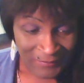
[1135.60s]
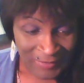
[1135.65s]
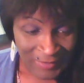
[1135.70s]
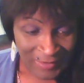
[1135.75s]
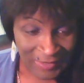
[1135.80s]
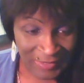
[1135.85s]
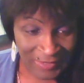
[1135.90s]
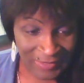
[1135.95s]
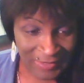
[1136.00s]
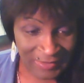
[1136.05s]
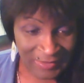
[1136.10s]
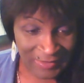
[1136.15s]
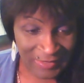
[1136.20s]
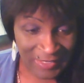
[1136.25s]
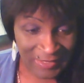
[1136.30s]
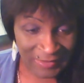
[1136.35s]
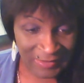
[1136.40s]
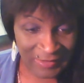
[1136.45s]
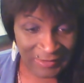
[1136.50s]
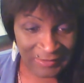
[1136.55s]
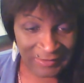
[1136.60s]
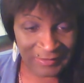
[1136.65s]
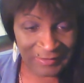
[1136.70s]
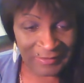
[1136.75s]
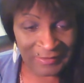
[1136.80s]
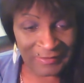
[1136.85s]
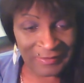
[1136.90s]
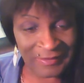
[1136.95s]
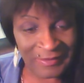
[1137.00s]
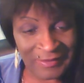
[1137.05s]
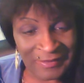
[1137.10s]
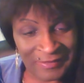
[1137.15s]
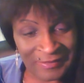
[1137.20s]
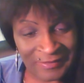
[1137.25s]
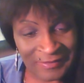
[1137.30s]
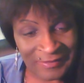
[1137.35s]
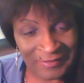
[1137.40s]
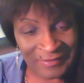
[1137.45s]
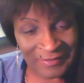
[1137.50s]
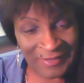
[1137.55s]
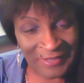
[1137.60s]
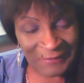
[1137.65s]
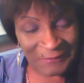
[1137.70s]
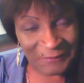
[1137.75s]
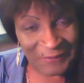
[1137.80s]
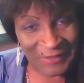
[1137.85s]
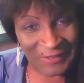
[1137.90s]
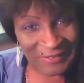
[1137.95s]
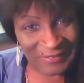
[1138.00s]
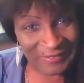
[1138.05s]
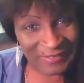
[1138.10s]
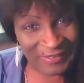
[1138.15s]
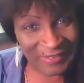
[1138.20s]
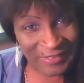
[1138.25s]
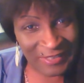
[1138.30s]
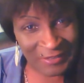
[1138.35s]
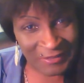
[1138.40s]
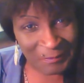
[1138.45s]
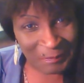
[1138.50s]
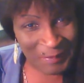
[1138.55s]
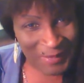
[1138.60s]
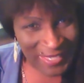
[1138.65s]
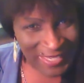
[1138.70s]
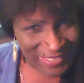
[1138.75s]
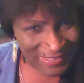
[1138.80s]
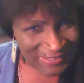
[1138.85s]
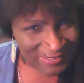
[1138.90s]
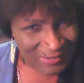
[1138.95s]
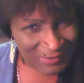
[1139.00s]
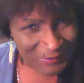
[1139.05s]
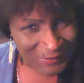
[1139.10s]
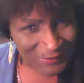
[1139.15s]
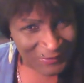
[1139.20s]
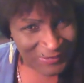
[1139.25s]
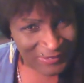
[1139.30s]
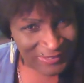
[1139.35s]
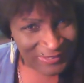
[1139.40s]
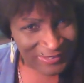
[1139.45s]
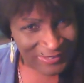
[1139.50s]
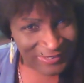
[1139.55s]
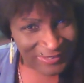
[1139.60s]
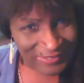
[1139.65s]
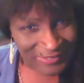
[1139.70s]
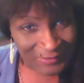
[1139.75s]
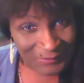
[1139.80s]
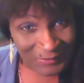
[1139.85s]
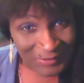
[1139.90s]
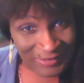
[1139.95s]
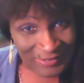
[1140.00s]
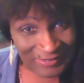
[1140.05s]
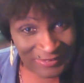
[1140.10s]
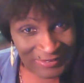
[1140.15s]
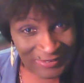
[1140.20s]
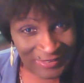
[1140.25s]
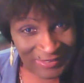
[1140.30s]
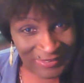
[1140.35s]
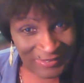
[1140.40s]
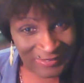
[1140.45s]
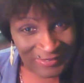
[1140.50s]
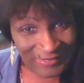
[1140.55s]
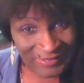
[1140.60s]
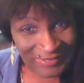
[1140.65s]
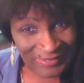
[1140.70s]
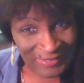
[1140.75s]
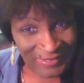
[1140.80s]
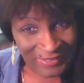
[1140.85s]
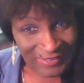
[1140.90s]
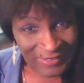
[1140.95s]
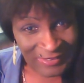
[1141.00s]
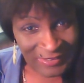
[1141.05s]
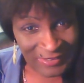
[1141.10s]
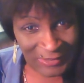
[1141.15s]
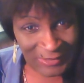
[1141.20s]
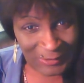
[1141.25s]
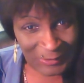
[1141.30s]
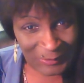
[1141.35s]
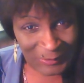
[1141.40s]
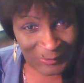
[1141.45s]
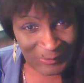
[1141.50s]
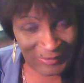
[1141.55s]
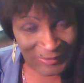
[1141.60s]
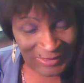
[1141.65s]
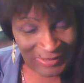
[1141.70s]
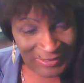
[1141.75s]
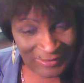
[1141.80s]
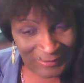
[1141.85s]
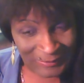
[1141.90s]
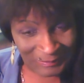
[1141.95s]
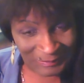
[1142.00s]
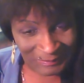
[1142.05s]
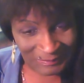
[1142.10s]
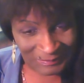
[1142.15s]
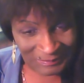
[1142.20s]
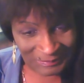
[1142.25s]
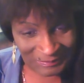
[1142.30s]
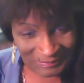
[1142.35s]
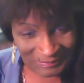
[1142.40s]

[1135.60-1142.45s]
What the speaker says: And I felt like I was passive, and I didn't want to say, no,